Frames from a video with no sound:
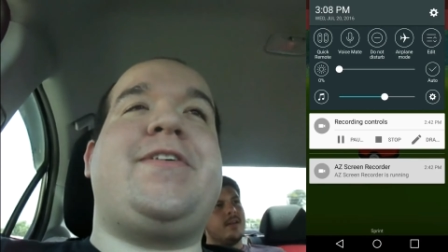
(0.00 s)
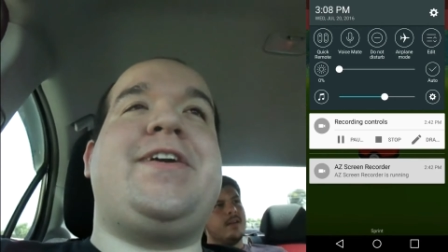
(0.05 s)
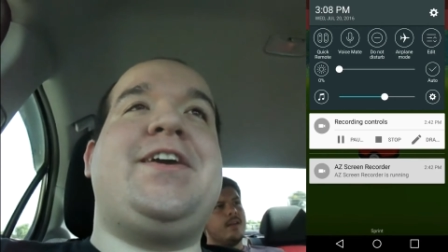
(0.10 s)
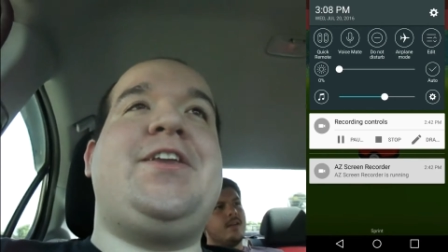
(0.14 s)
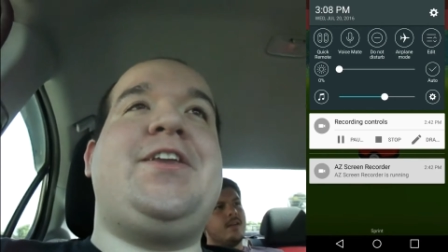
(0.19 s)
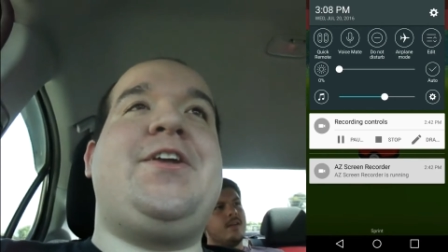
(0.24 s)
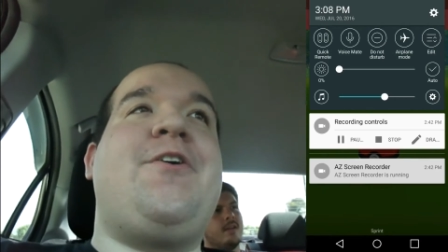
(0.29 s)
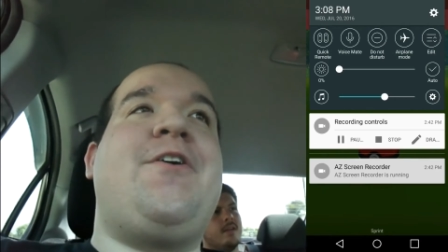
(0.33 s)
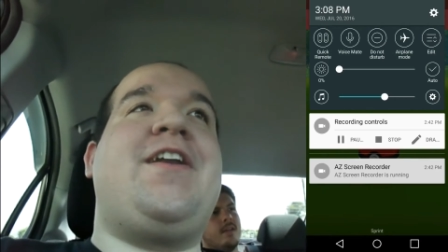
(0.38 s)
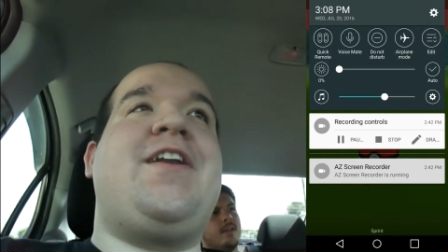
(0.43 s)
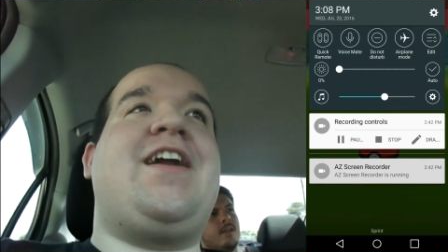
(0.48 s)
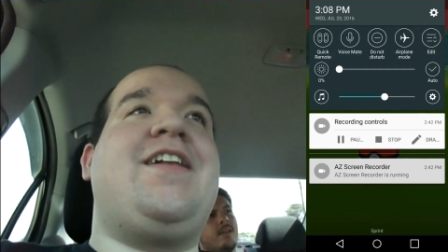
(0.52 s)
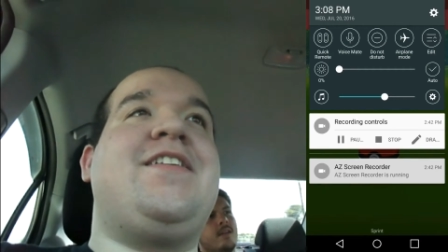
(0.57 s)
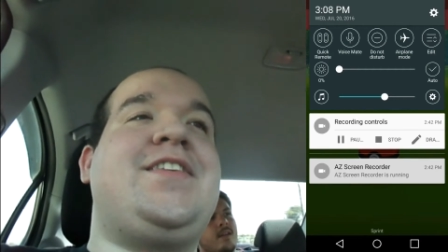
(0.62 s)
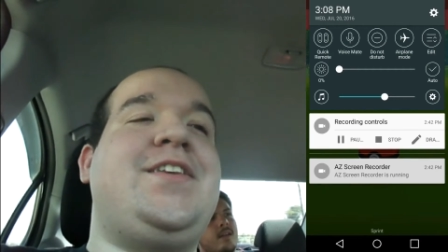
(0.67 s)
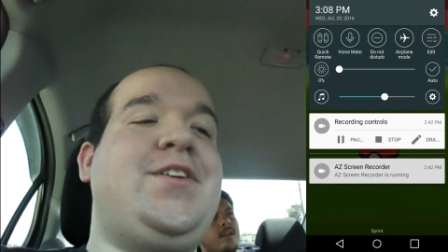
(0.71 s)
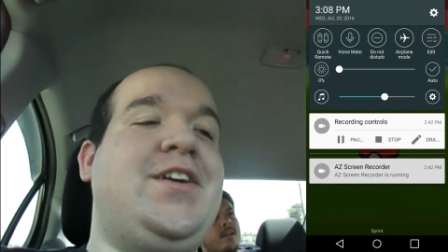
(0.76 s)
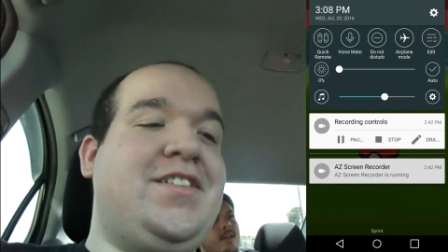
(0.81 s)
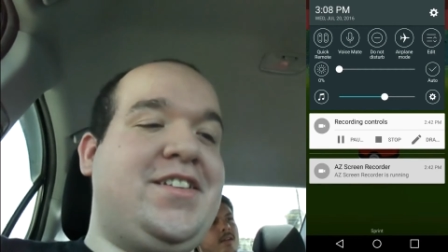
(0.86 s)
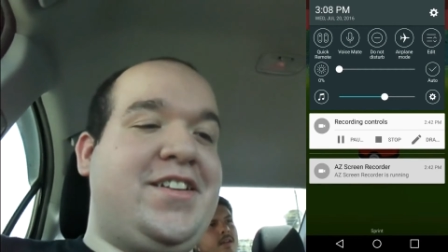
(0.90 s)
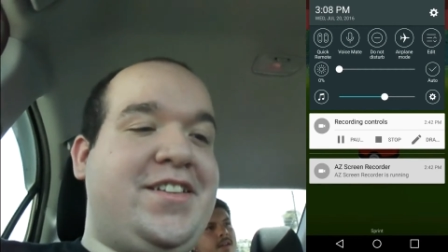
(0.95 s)
video, and I'll
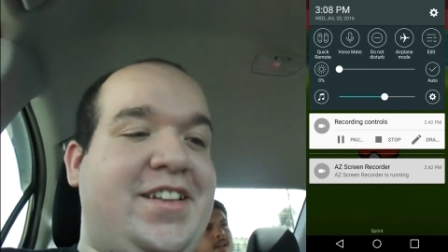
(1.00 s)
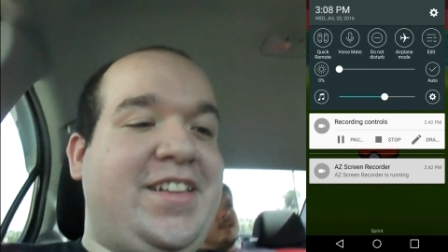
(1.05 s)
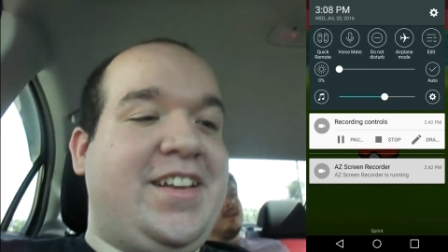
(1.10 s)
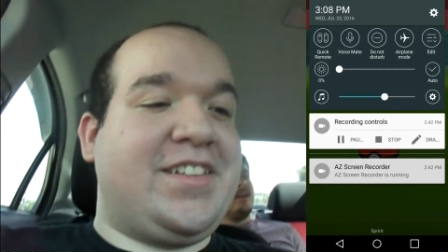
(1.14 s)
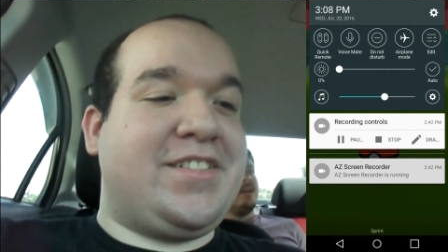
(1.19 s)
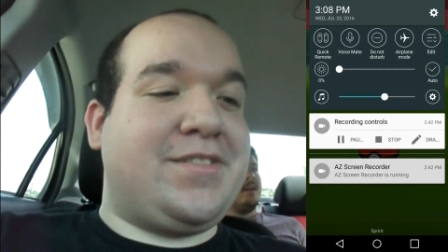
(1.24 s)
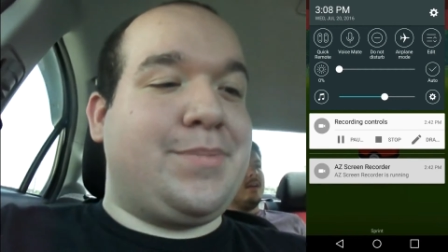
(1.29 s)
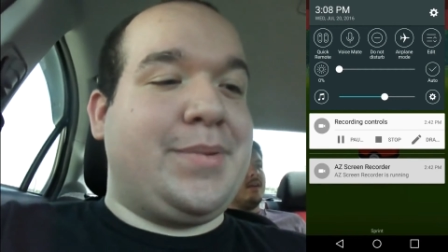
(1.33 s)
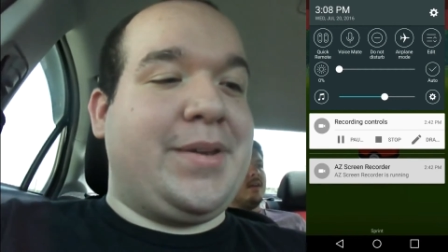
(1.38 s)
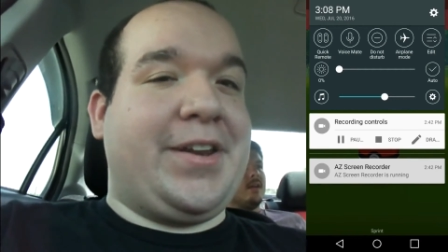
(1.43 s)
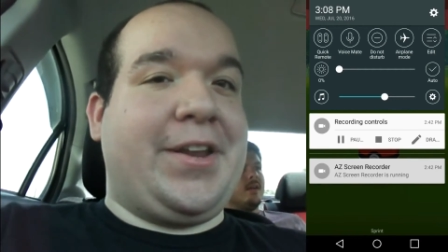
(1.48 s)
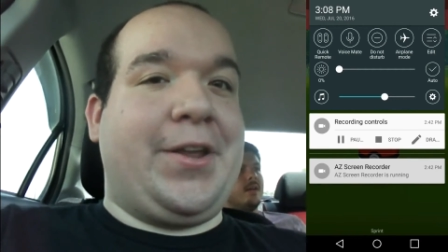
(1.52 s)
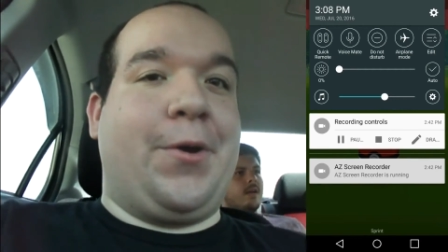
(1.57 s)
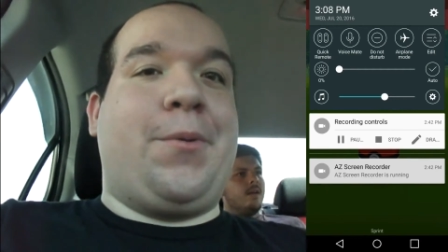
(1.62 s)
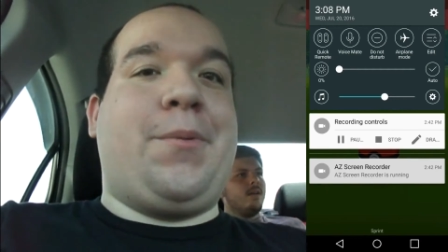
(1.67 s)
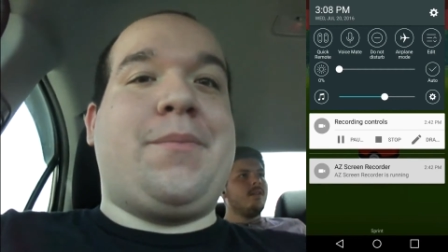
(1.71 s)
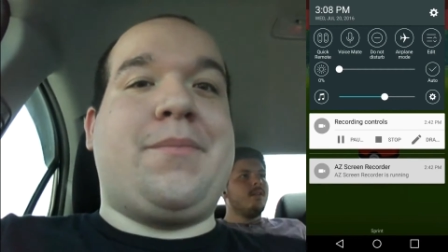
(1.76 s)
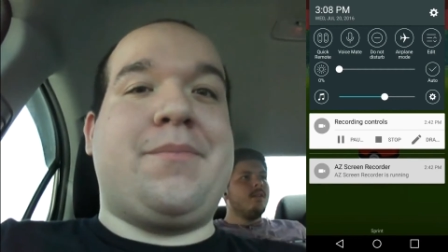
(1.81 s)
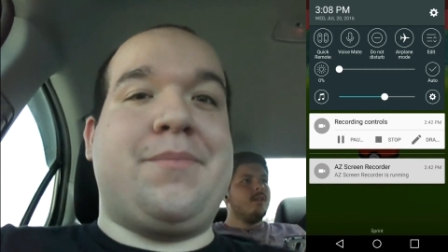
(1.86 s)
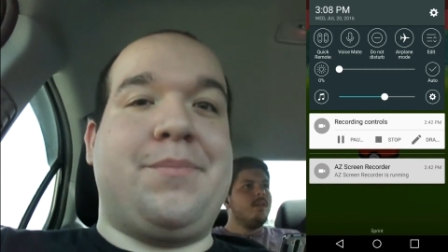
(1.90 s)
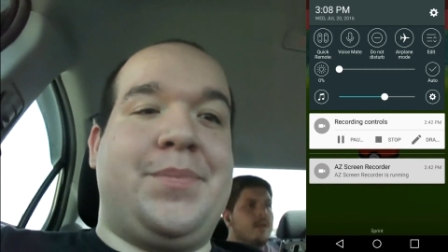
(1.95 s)
see you guys in the next video.
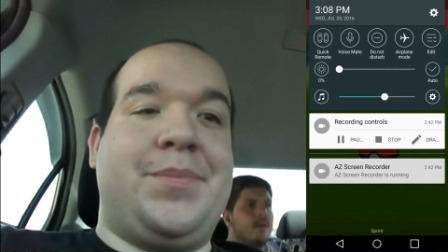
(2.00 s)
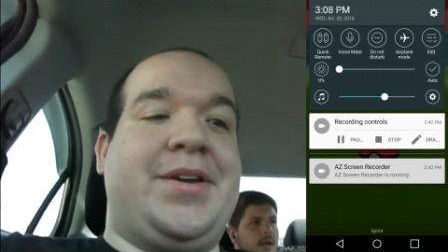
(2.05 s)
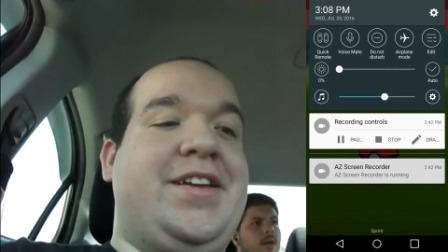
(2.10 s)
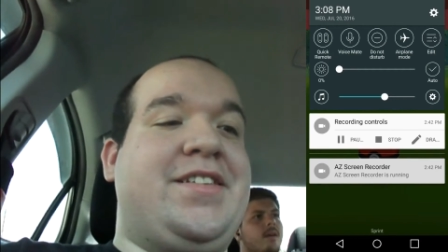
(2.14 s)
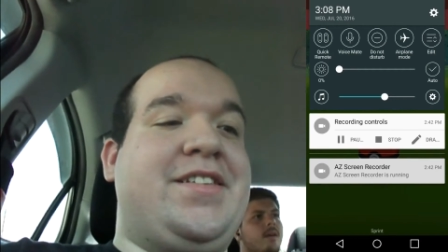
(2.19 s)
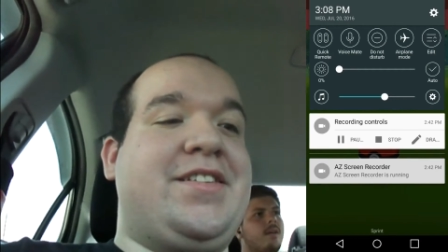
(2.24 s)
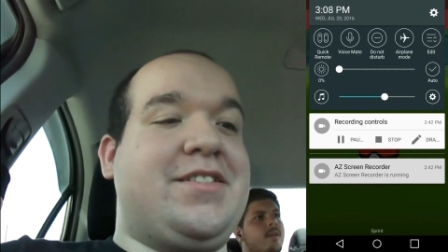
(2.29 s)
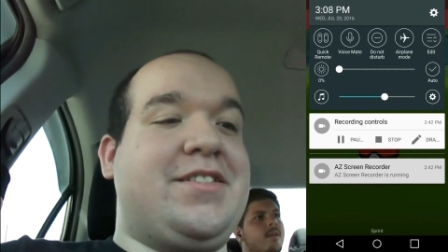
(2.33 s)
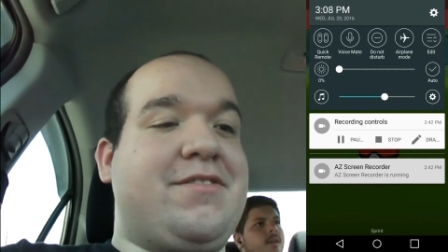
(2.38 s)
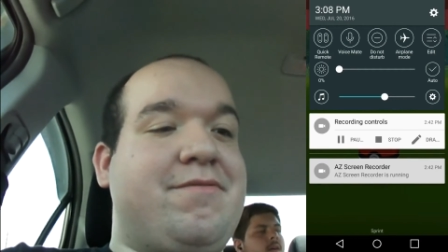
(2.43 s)
Peace.